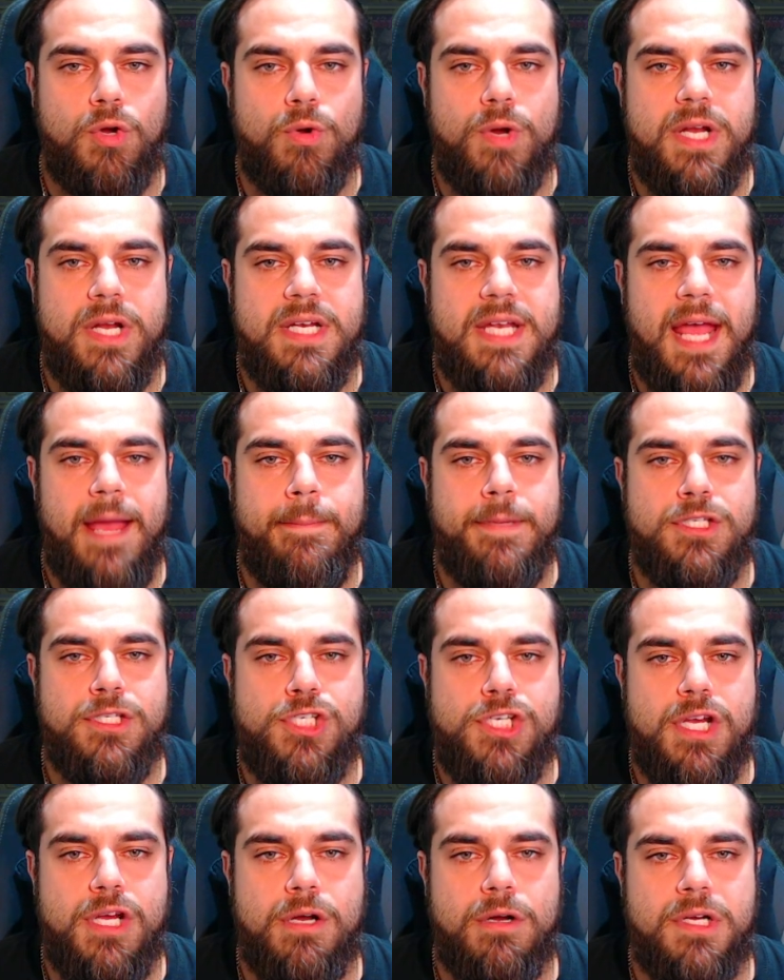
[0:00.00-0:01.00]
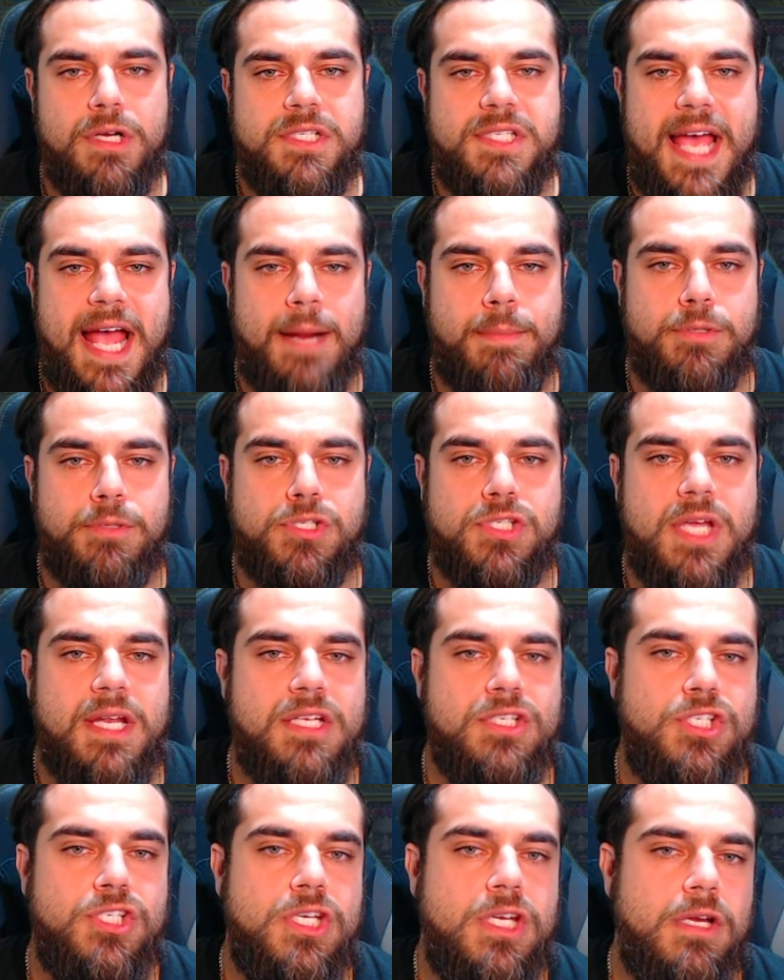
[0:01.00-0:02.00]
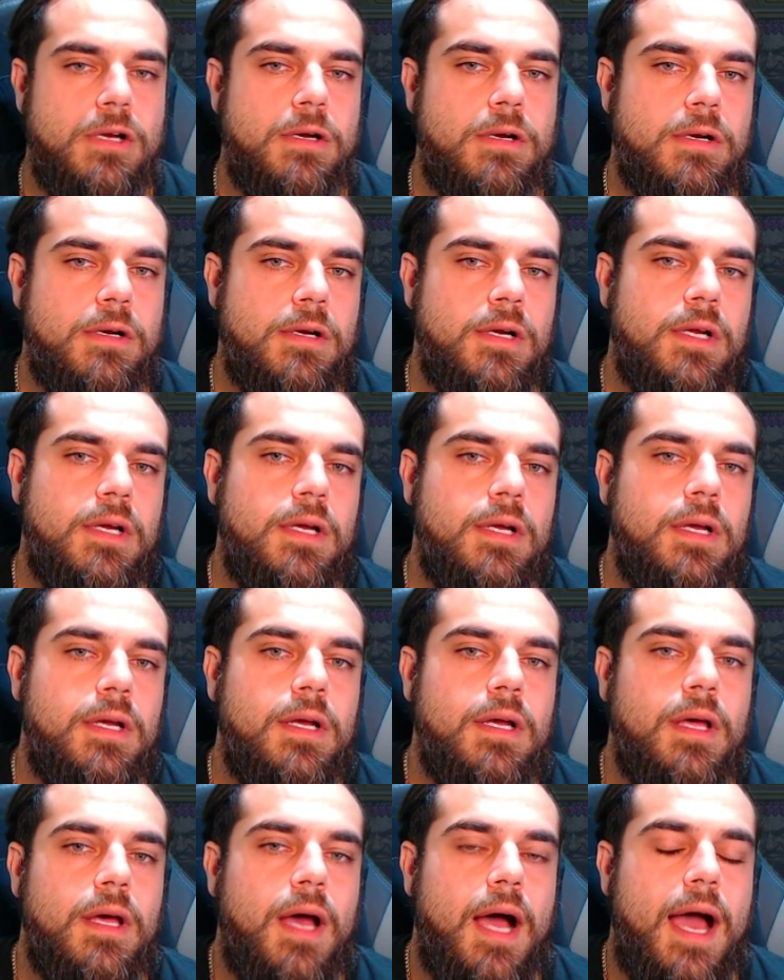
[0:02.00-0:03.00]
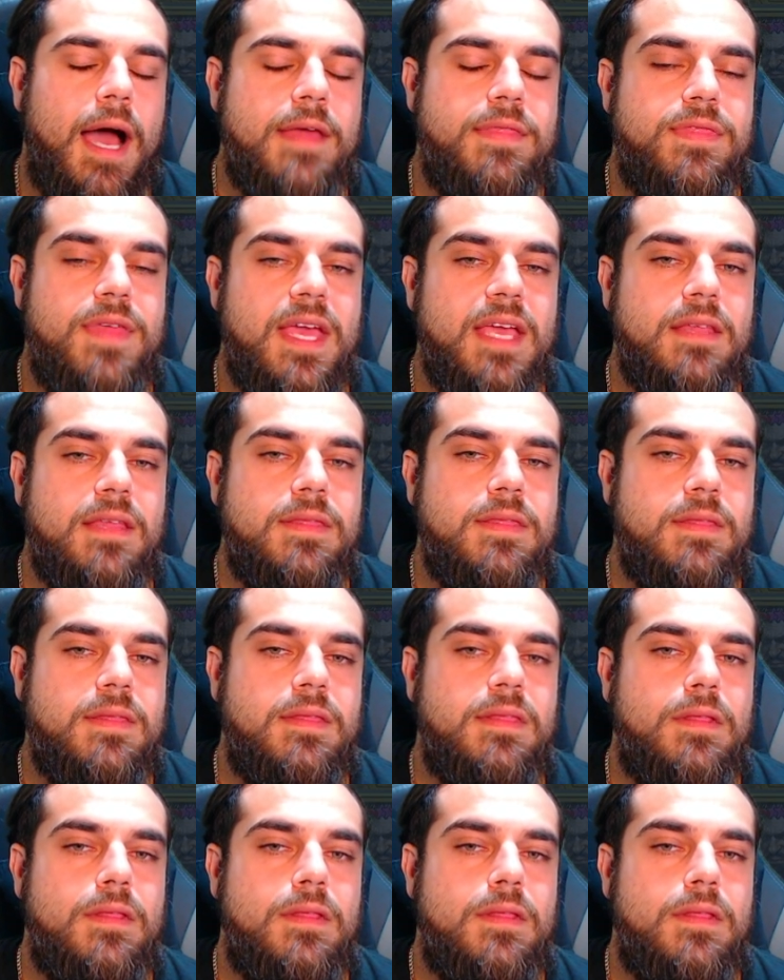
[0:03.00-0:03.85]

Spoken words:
Crit damage here, attack percentage here. I think the